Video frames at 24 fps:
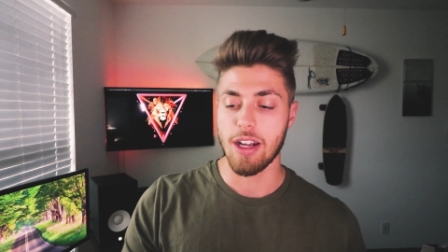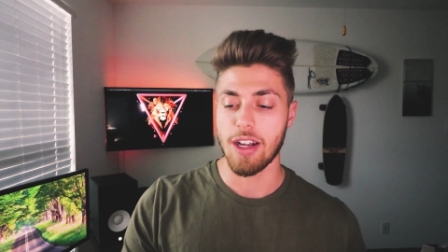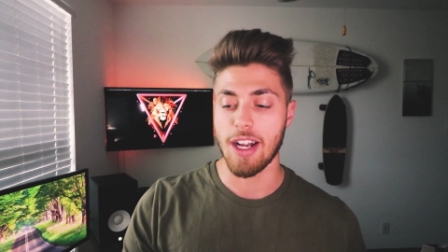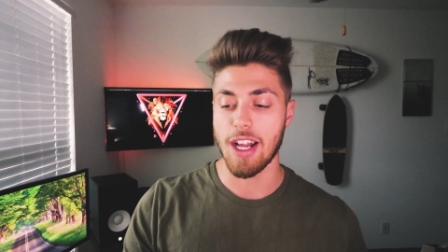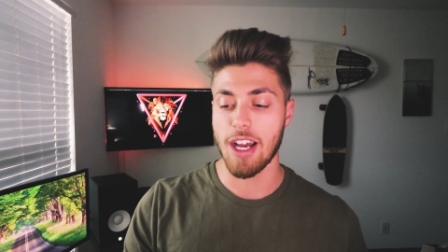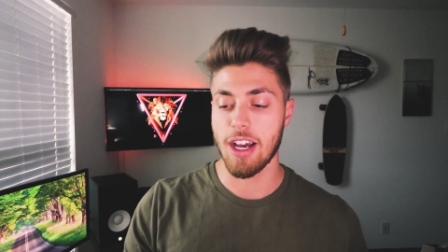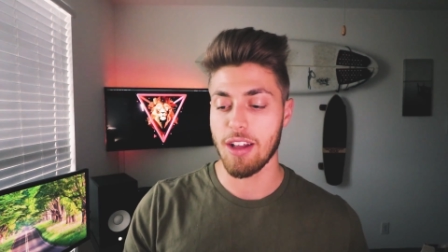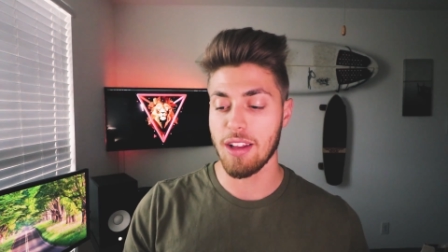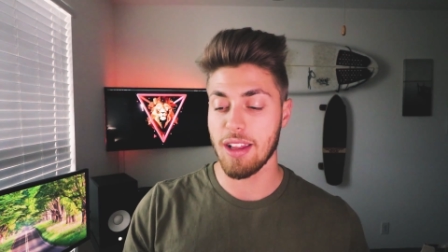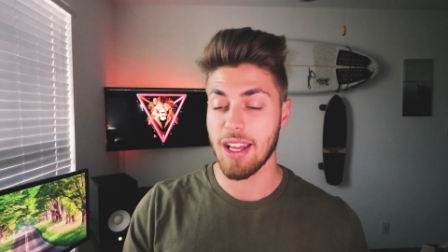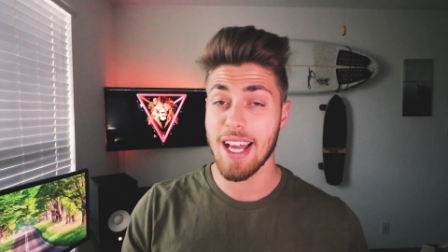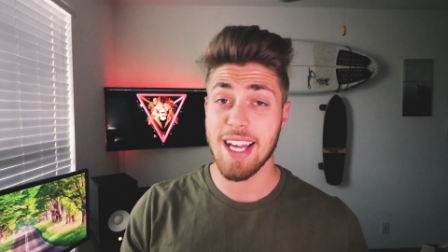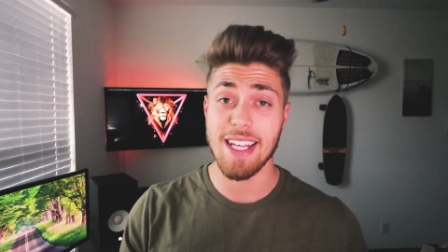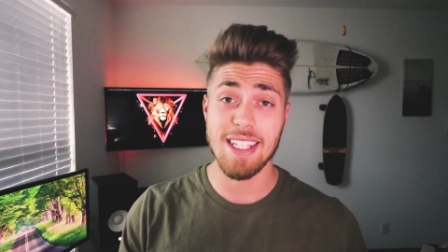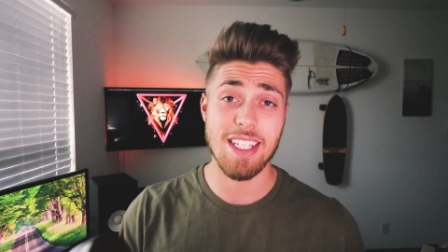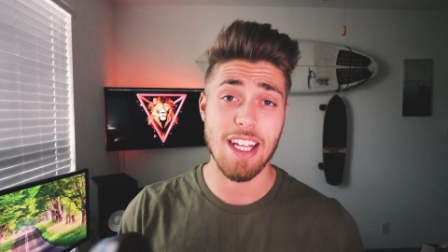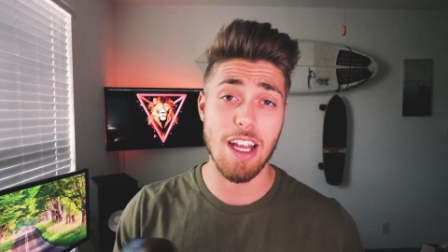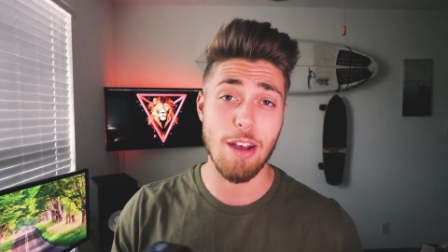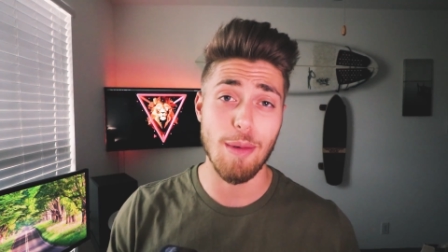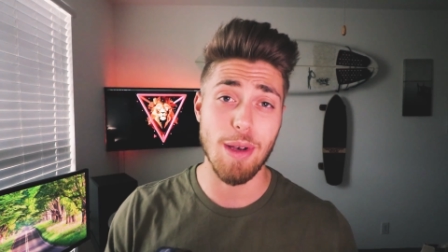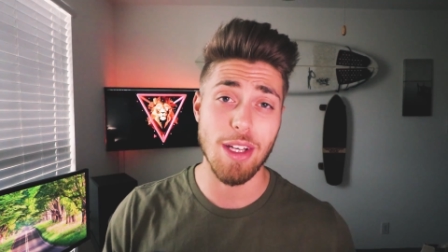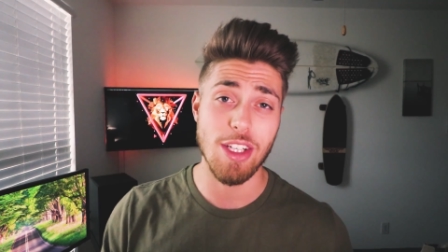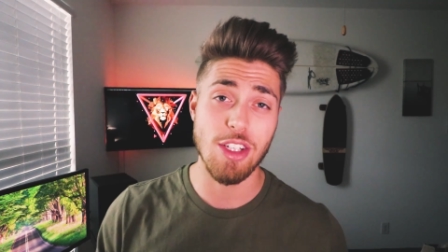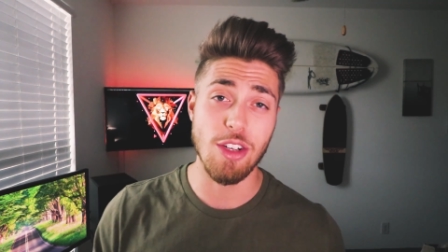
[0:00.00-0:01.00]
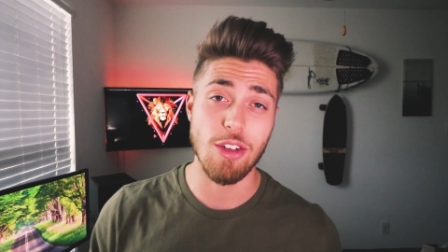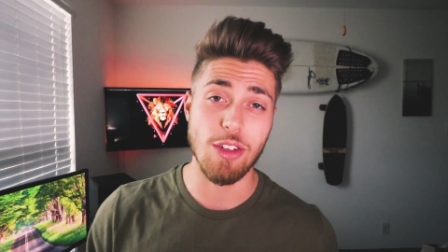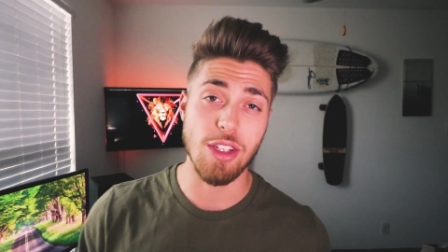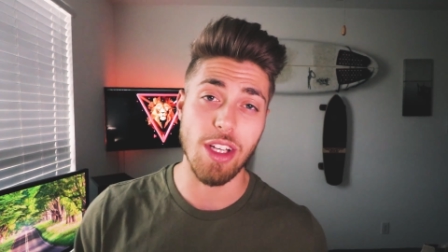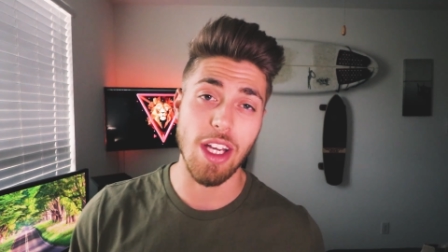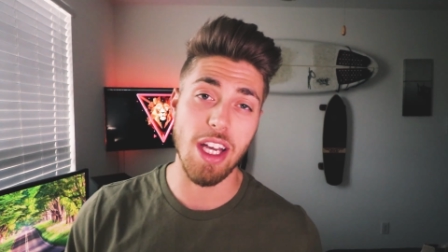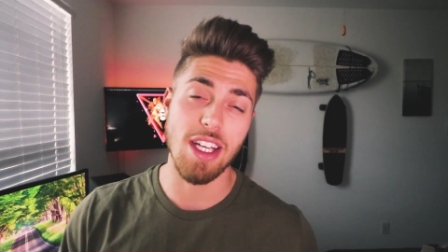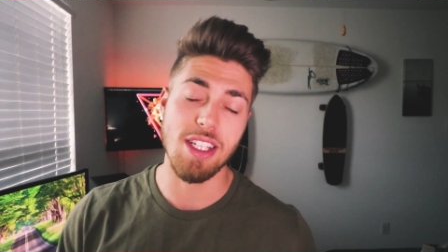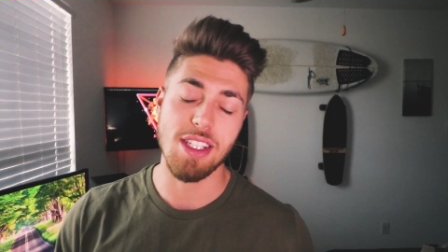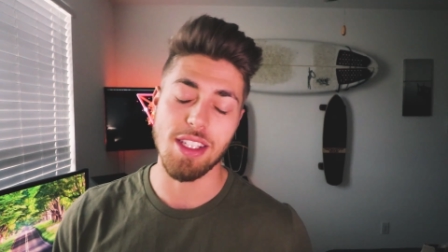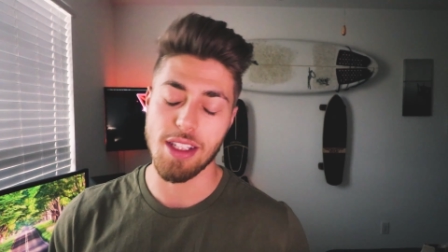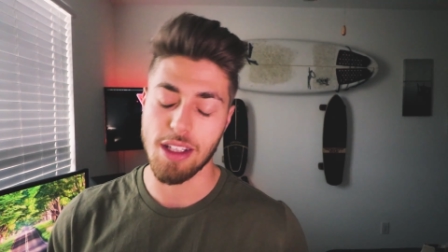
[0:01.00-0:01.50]
Now, last time I showed
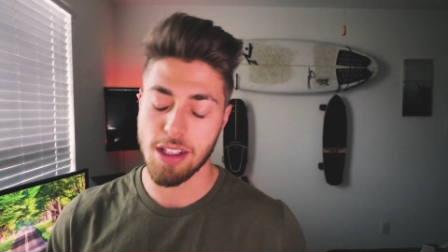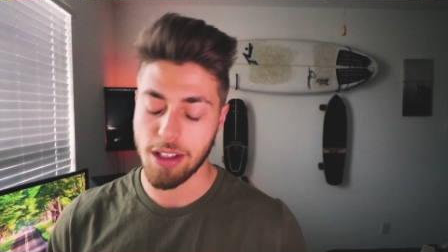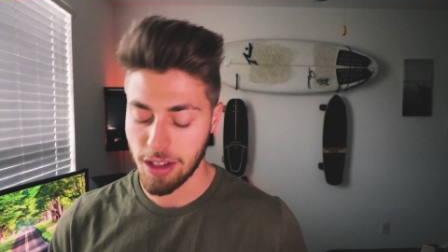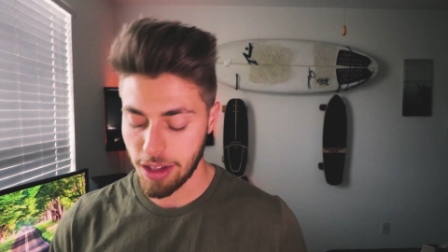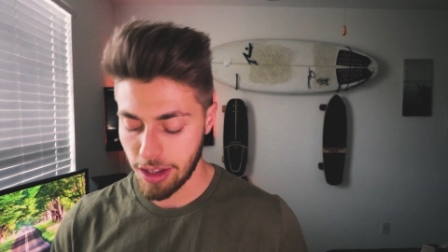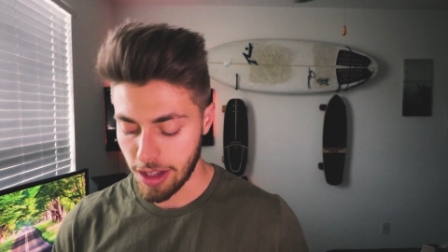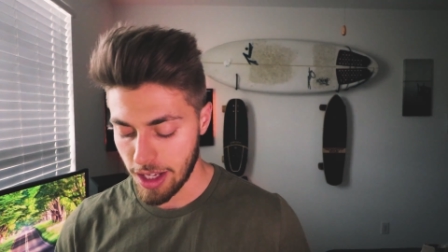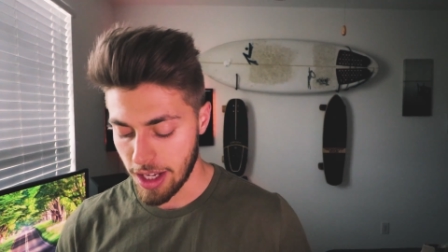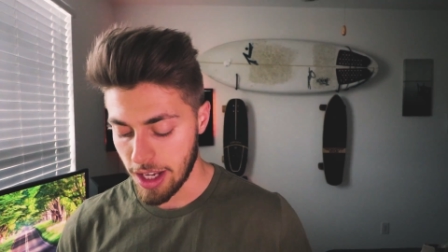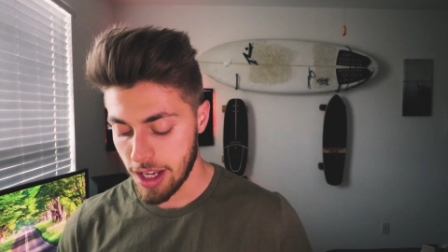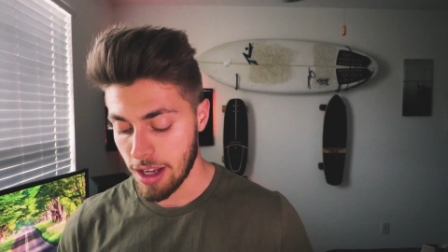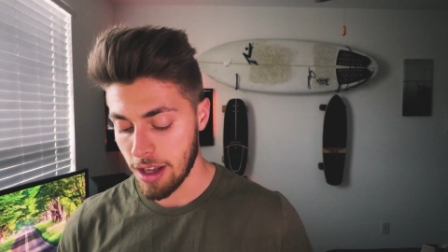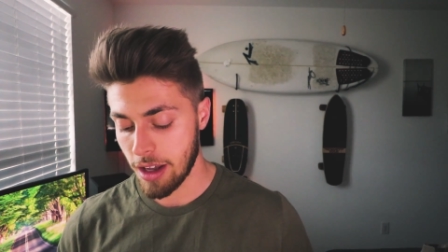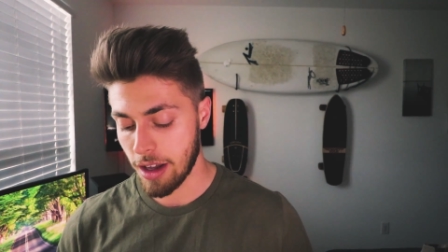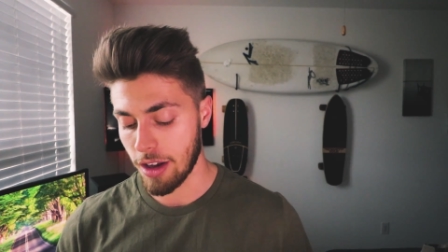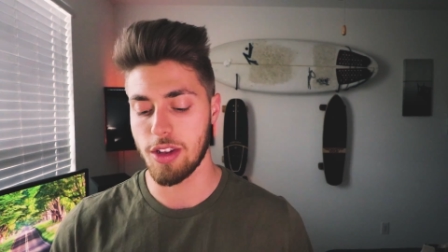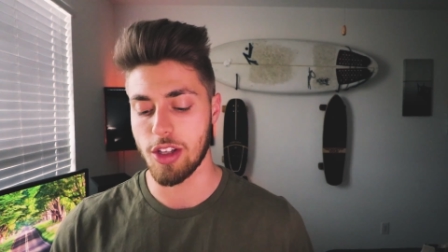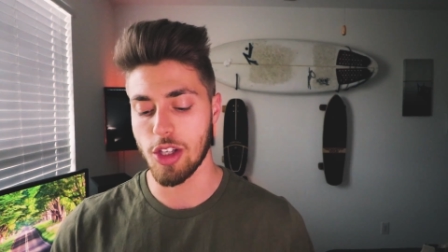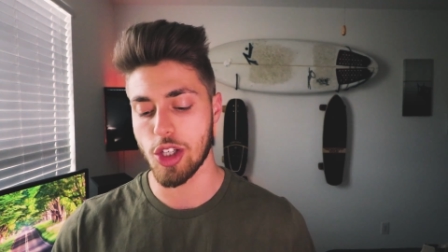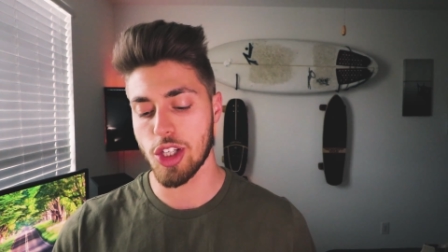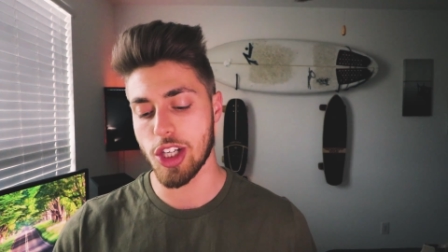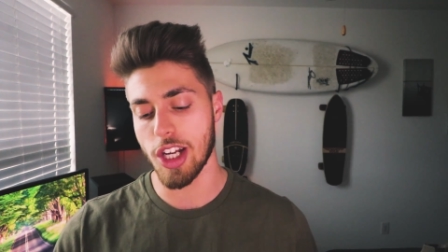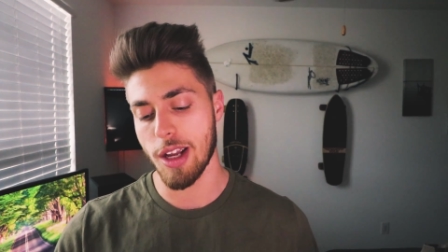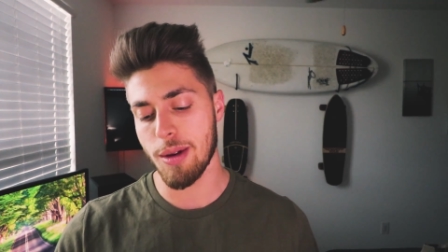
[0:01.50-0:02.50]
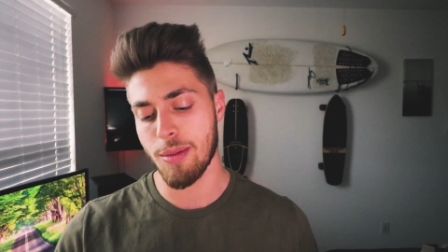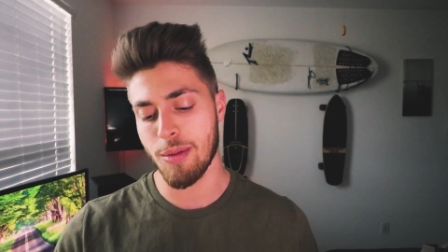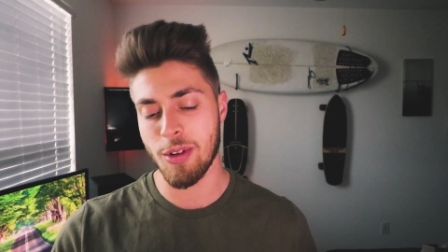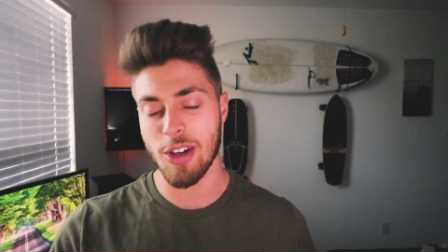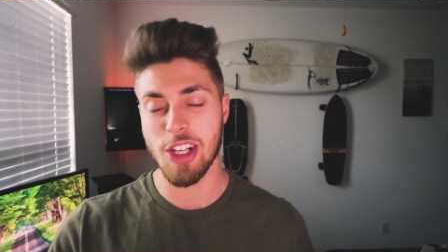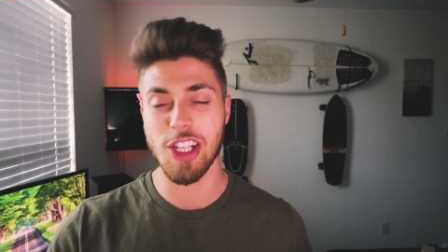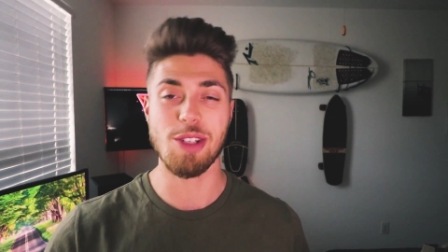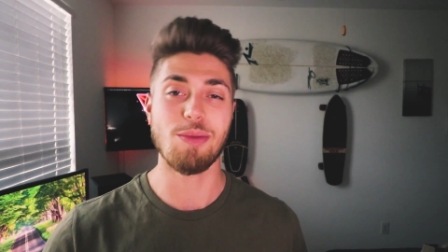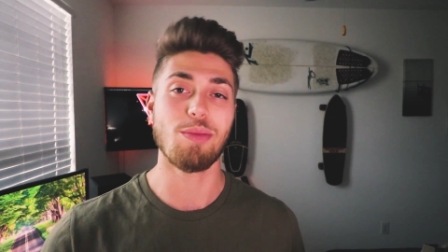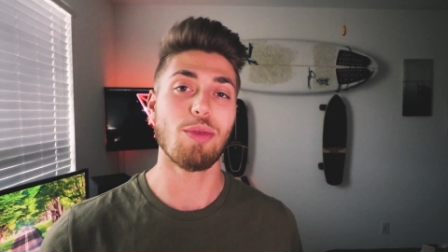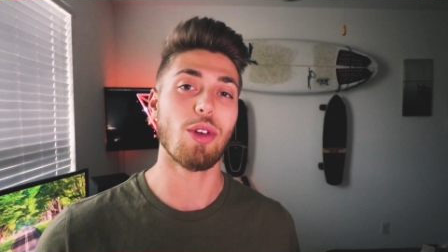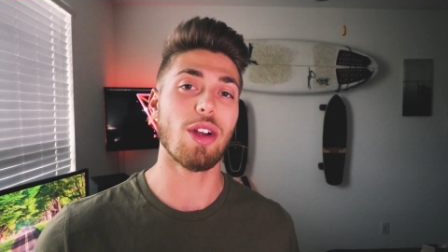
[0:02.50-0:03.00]
you guys the clay, the shaper
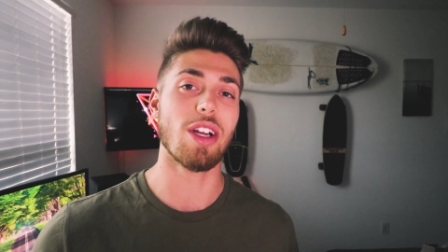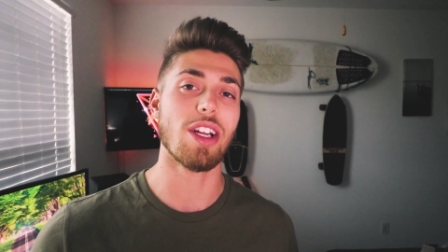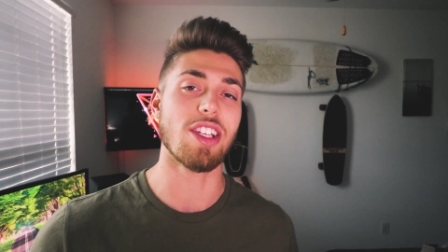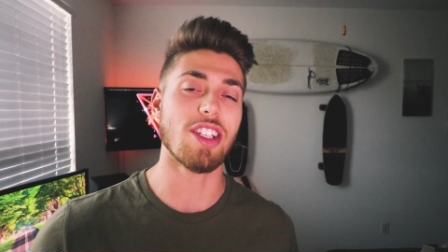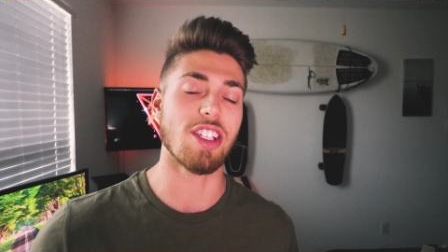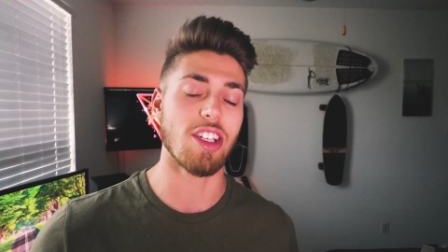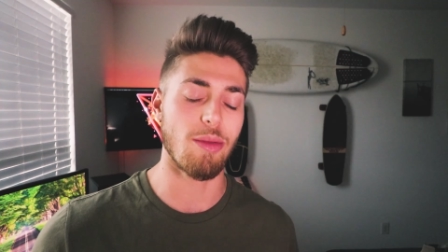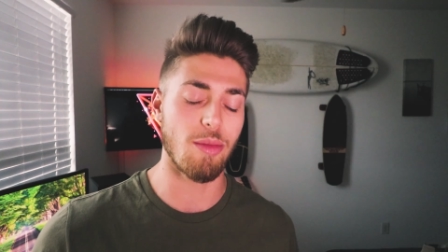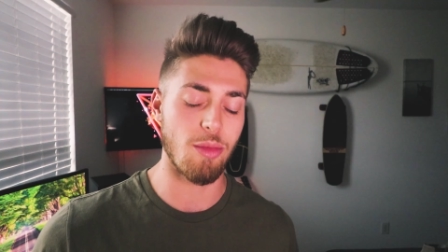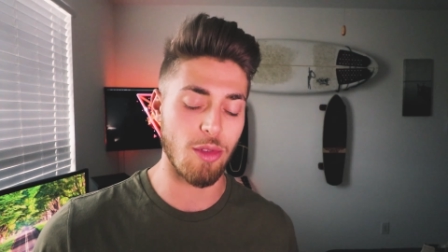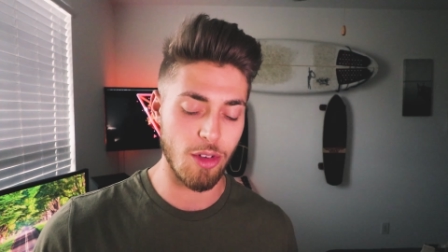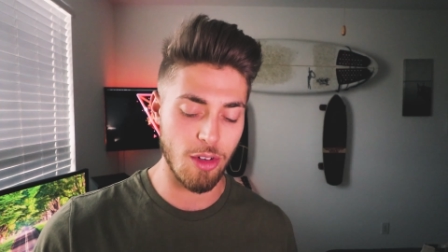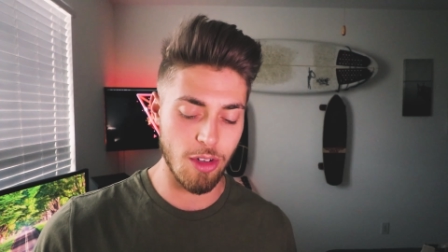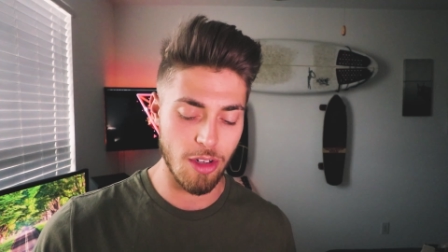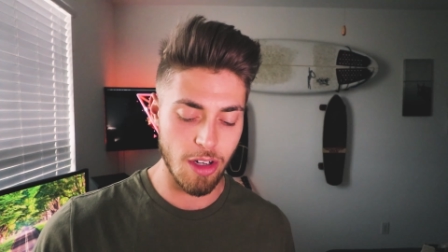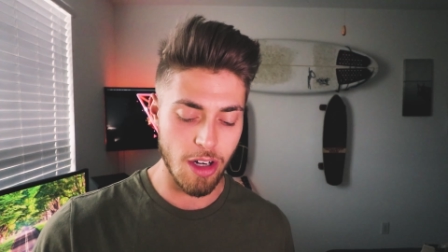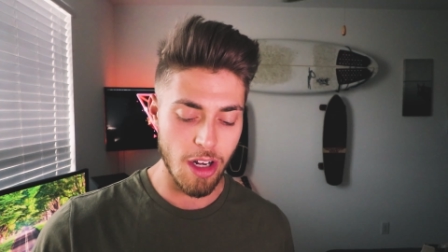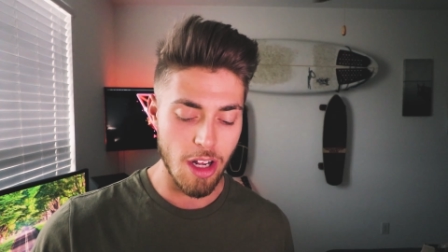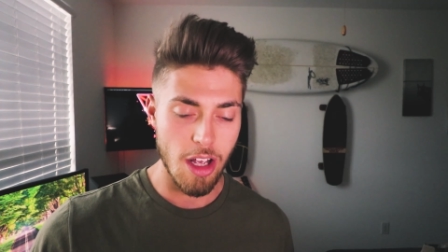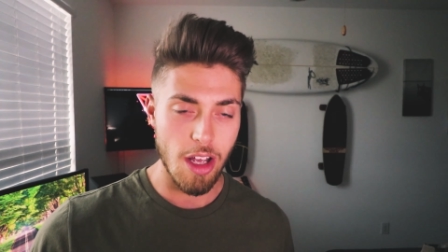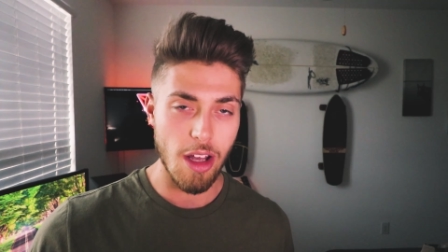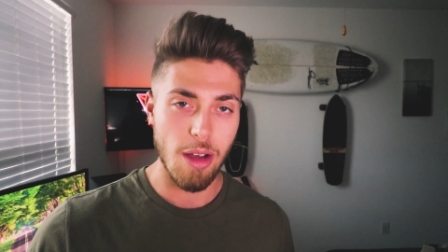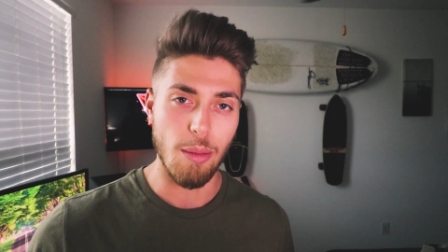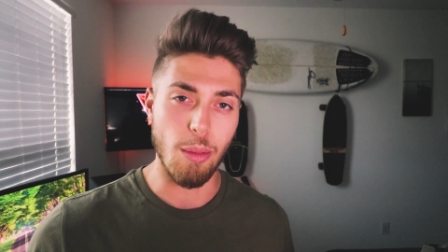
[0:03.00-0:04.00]
is pretty similar,